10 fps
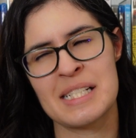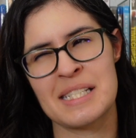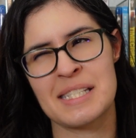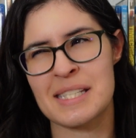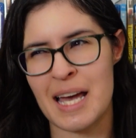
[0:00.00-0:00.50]

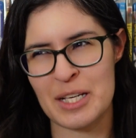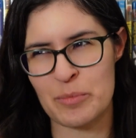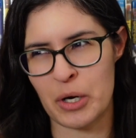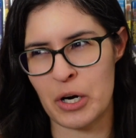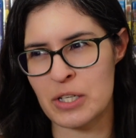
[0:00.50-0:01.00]

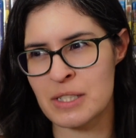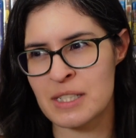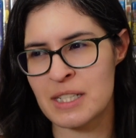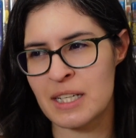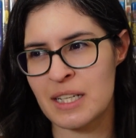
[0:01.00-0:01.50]

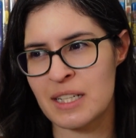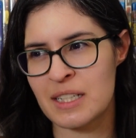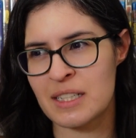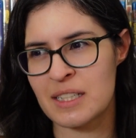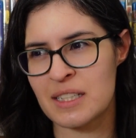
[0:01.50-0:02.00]
Sidebar,
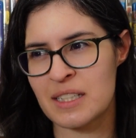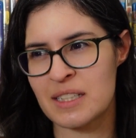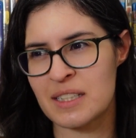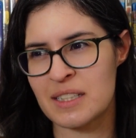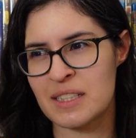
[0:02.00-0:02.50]

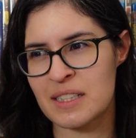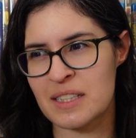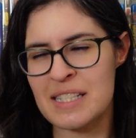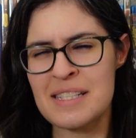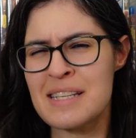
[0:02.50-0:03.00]

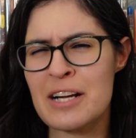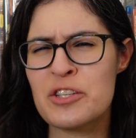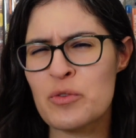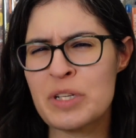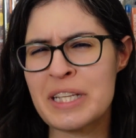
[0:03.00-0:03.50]
this is
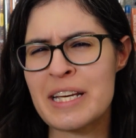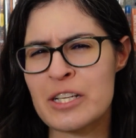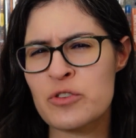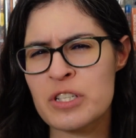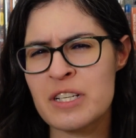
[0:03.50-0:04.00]
actually really
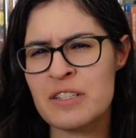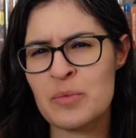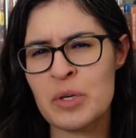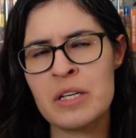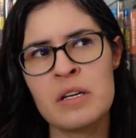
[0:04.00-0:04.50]
interesting to
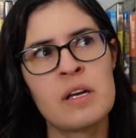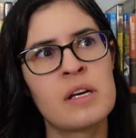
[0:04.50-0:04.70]
me.